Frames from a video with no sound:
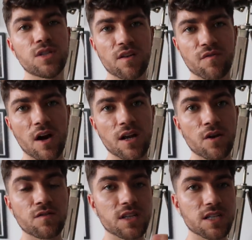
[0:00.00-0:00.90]
to Friday, and
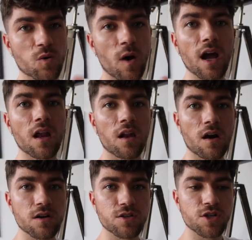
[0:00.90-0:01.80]
obviously that's quite a
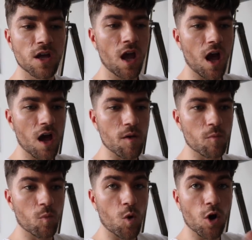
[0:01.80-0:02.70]
large
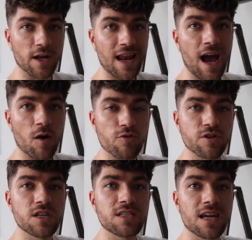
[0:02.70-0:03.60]
work an hour
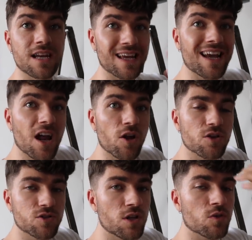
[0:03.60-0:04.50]
in the day, and you can get a
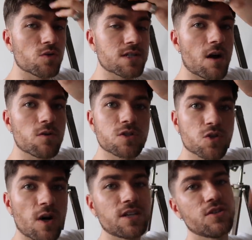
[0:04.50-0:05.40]
lot done in those hours,
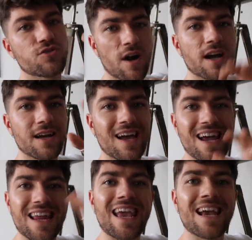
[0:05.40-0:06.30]
so I do try to
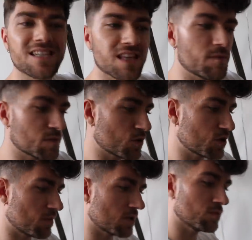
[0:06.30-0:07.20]
adhere to them as much
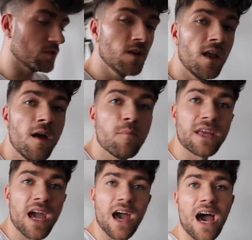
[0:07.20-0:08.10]
as possible. But
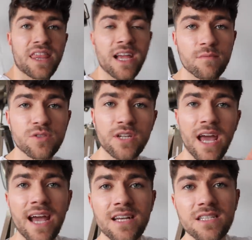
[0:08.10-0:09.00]
yeah, I think I'm just gonna
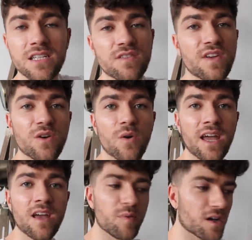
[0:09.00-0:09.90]
end this video
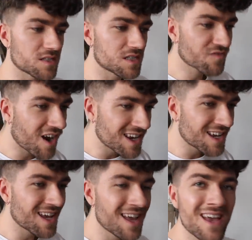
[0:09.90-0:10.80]
here because it's
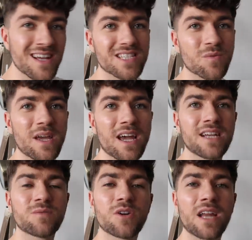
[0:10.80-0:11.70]
Friday, it's the
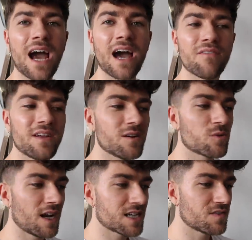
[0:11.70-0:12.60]
weekend, we're gonna have a little
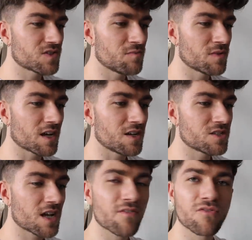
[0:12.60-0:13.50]
glass of something and
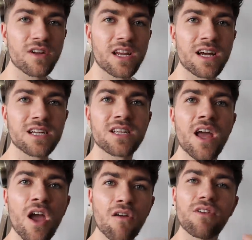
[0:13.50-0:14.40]
just have a really nice
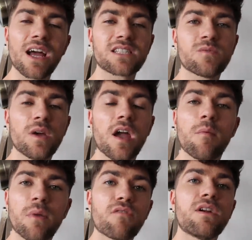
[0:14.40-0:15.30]
relaxing
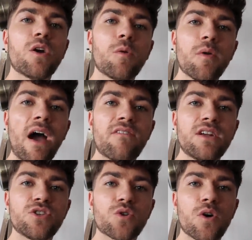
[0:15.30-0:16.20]
weekend. But I really hope you have
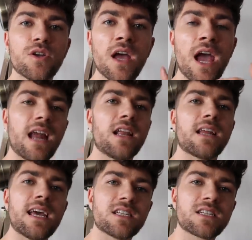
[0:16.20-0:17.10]
enjoyed a little
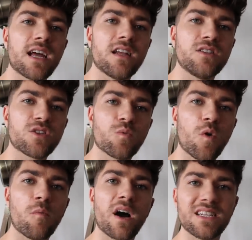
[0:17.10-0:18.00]
insight into
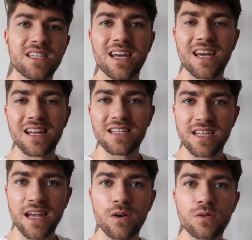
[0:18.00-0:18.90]
what my day
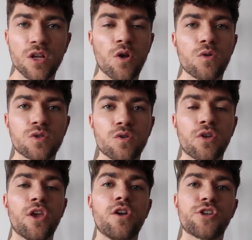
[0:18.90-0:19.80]
entails, and also a
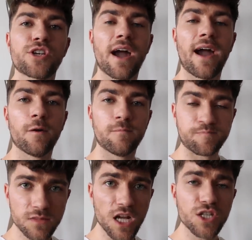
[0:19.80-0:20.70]
huge shout out
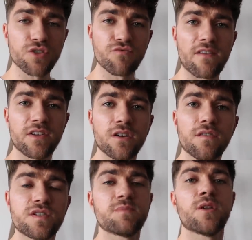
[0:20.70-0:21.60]
to
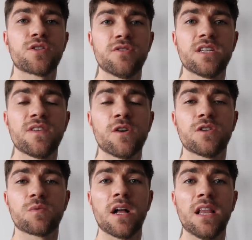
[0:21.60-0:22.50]
Revolut for sponsoring this video
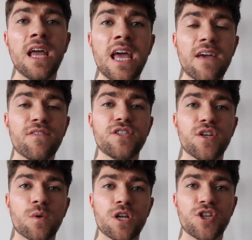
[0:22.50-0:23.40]
as well. If you
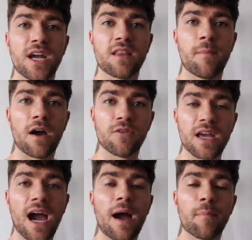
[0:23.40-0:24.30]
do want to check them out,
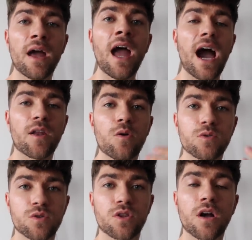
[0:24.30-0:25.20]
the app and
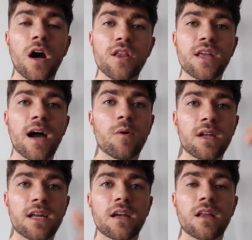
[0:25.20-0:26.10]
also the card, then I will
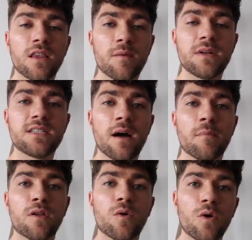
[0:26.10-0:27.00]
link them down
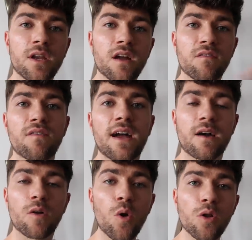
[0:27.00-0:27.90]
below and you can find
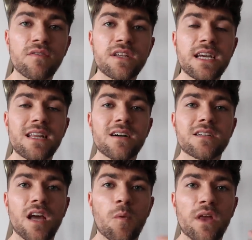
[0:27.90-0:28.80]
out all of the
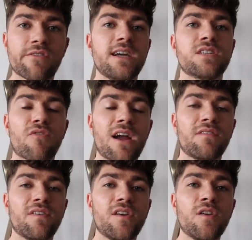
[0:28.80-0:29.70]
details and whether it is right
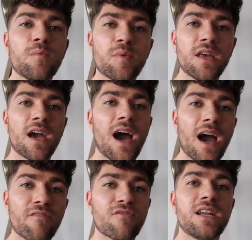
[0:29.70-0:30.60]
for you. But yeah,
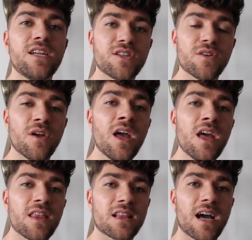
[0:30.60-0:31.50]
I really do
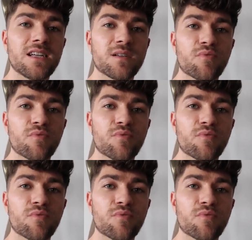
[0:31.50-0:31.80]
think that is